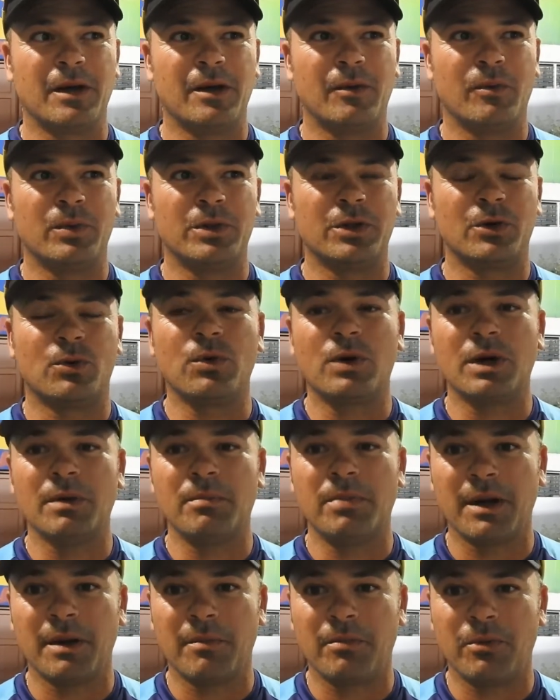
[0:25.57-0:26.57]
With the
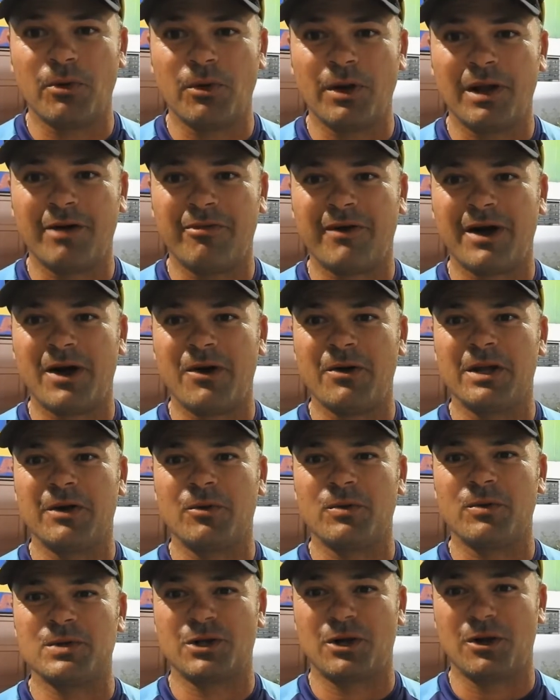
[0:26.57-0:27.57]
kookaburra ball, I found there
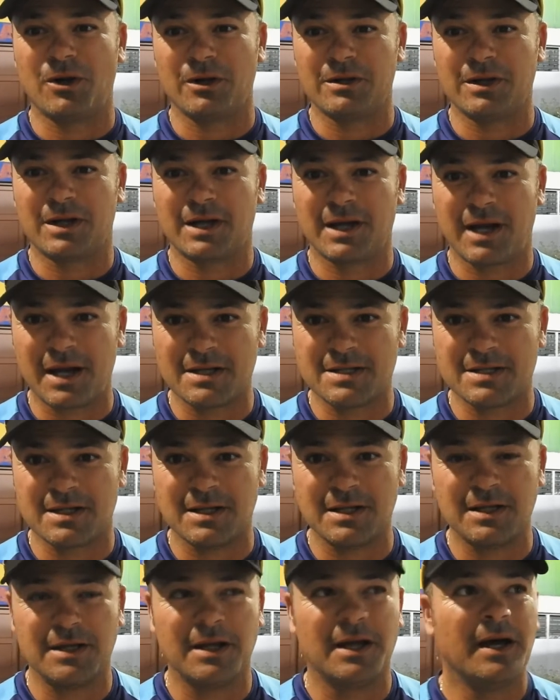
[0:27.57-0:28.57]
was a lot of cracks in
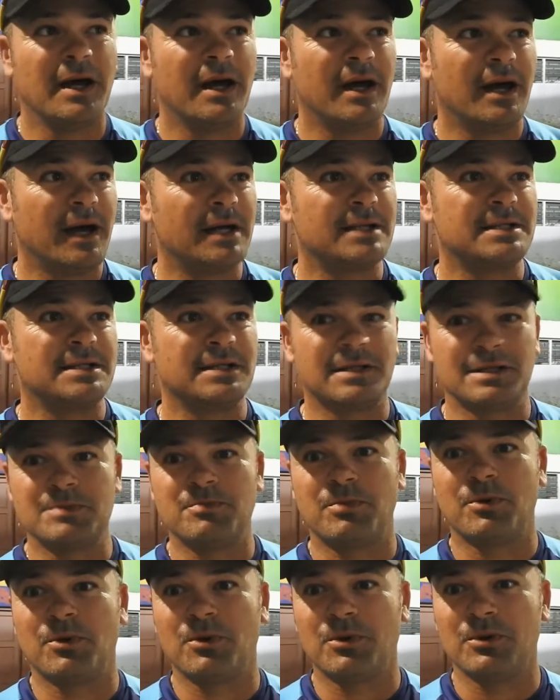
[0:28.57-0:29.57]
it. Actually, this
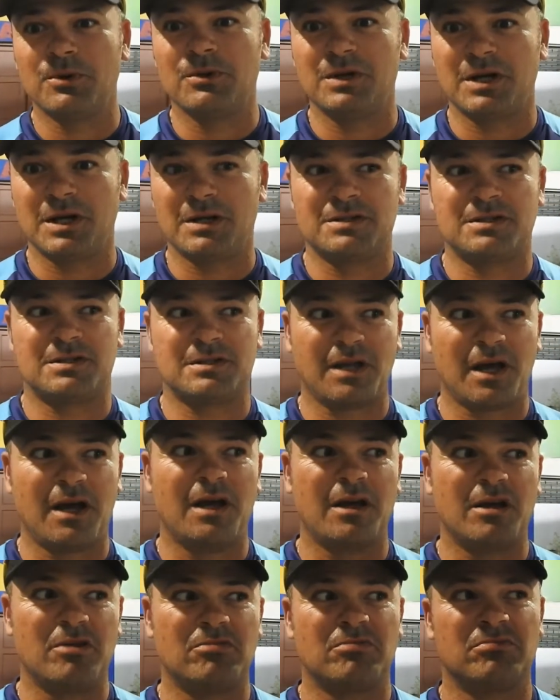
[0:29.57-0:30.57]
ball has
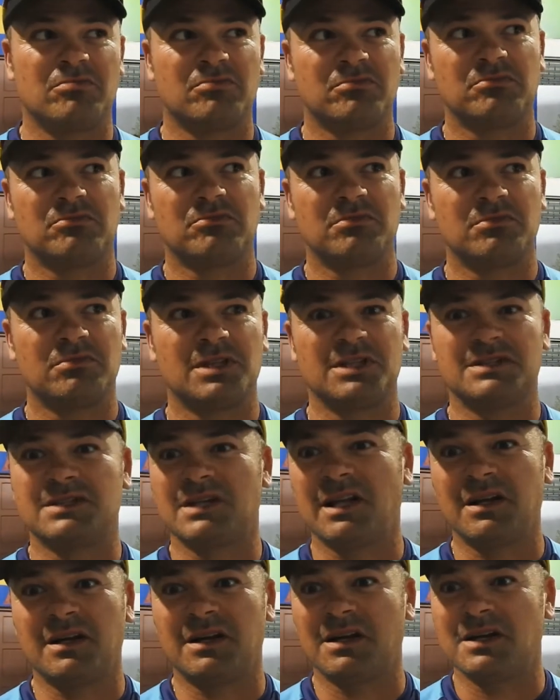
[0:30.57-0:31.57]
stayed
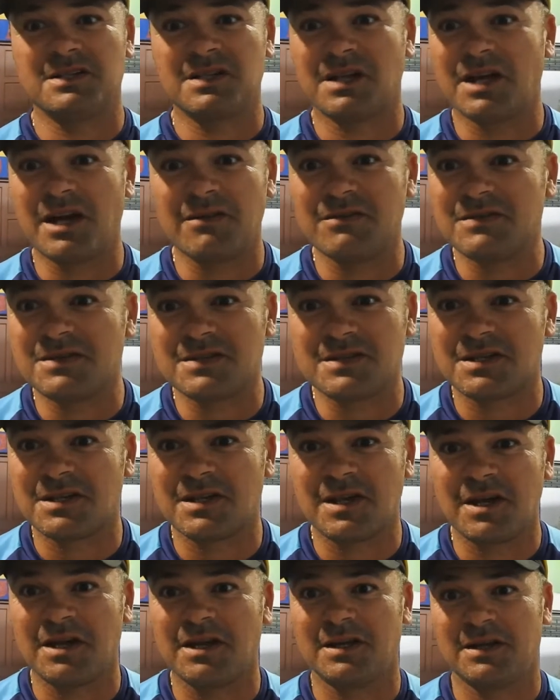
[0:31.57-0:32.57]
discoloration. I haven't seen
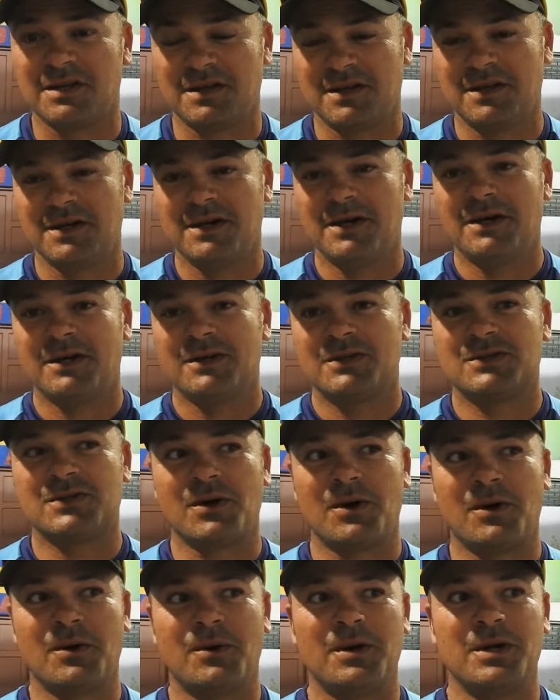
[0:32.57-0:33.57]
any,
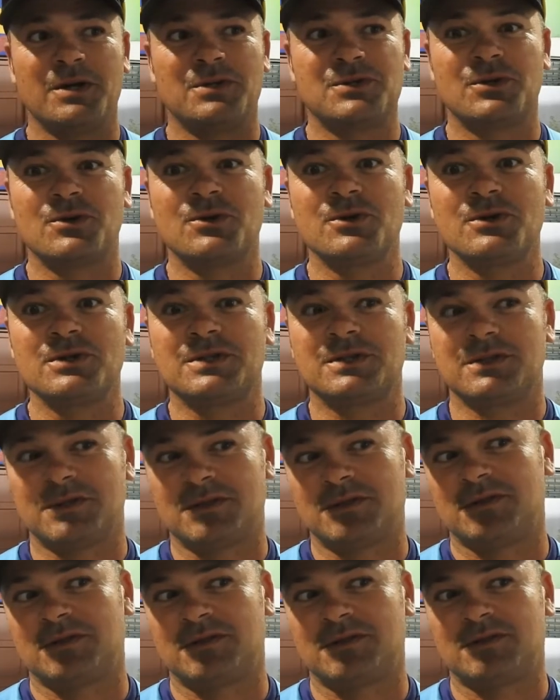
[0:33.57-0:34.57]
so it's a good.
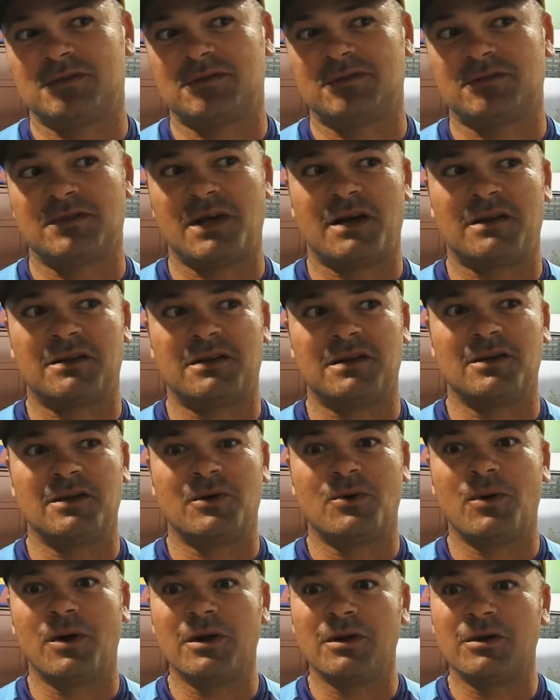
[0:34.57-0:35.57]
I think the
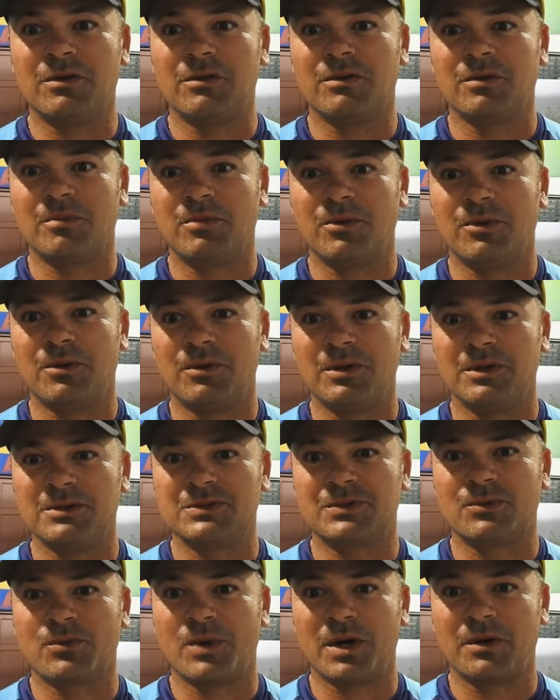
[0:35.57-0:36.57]
quality of the ball
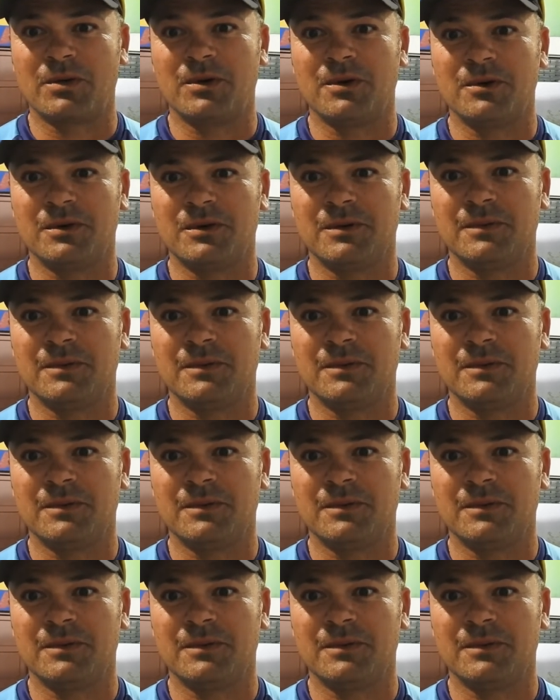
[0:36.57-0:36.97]
is quite good.